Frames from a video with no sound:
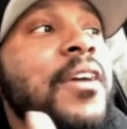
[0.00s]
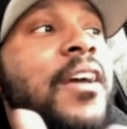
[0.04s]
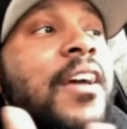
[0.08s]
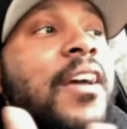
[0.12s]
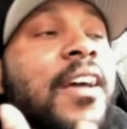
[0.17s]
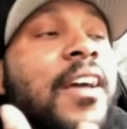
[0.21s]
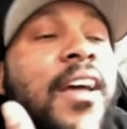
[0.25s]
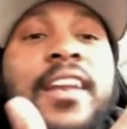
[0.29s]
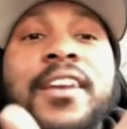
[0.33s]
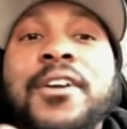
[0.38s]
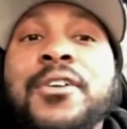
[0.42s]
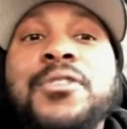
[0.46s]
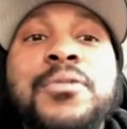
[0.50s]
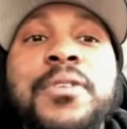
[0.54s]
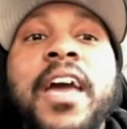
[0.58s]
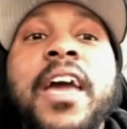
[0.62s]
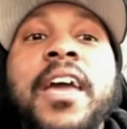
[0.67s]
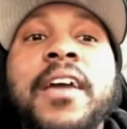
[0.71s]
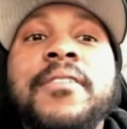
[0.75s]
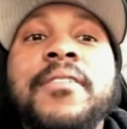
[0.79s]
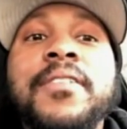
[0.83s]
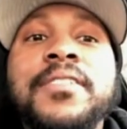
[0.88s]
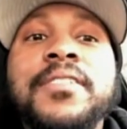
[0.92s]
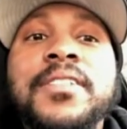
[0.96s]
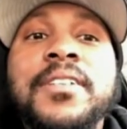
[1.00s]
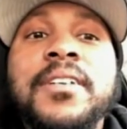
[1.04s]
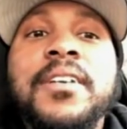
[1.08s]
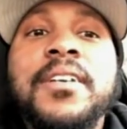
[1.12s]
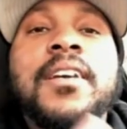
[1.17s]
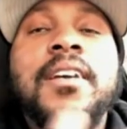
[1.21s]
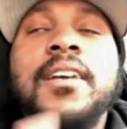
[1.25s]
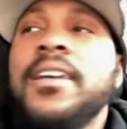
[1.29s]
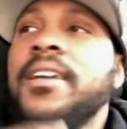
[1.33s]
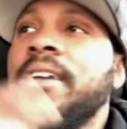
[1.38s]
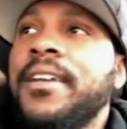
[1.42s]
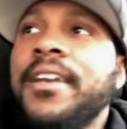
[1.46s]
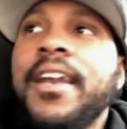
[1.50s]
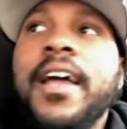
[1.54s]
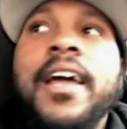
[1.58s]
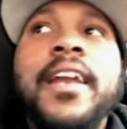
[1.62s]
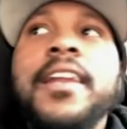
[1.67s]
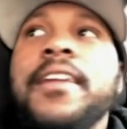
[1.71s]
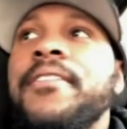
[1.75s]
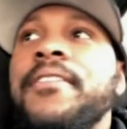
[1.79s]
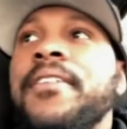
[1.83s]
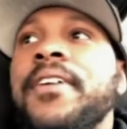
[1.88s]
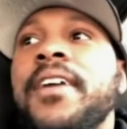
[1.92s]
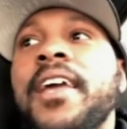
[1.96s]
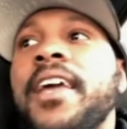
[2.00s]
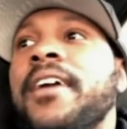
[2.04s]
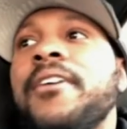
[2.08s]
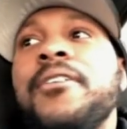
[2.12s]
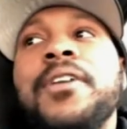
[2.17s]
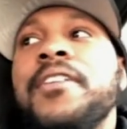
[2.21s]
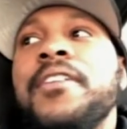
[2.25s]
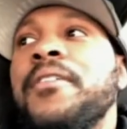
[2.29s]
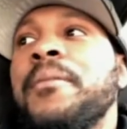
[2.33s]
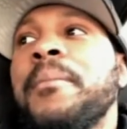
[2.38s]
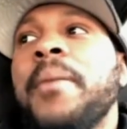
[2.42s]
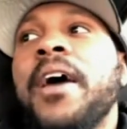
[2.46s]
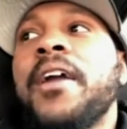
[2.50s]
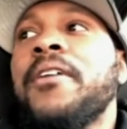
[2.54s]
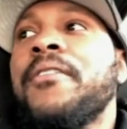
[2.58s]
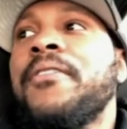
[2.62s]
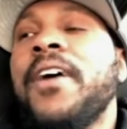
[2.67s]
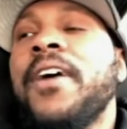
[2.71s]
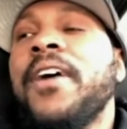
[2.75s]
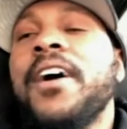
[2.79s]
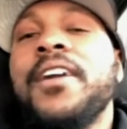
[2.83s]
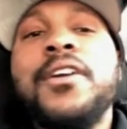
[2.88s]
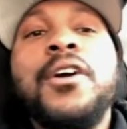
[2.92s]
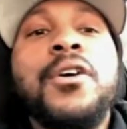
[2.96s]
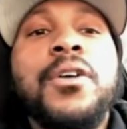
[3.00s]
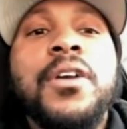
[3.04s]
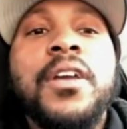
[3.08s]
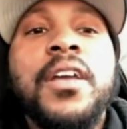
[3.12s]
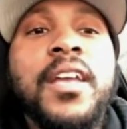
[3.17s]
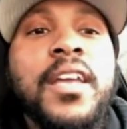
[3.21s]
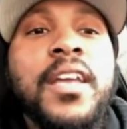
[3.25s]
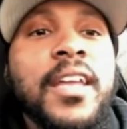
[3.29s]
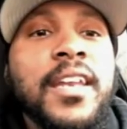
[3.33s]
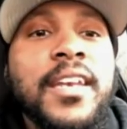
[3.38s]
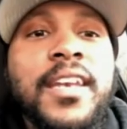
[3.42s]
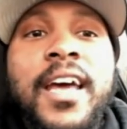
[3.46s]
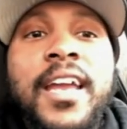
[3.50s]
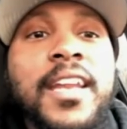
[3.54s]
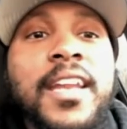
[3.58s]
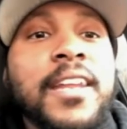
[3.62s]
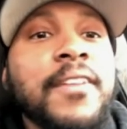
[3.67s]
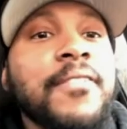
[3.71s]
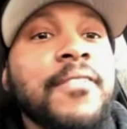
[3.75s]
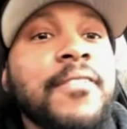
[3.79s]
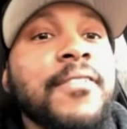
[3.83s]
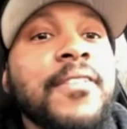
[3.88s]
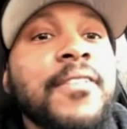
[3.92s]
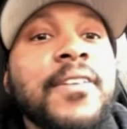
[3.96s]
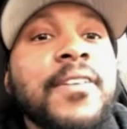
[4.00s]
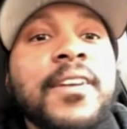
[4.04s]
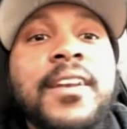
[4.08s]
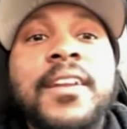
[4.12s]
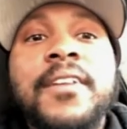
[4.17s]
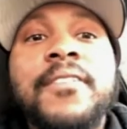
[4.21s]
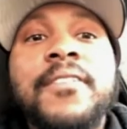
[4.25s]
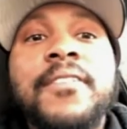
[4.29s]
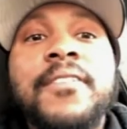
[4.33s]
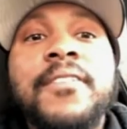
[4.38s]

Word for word: So yes. if I know you, I know you gave it. You know I gave. Not it. even. It don't even matter if I know.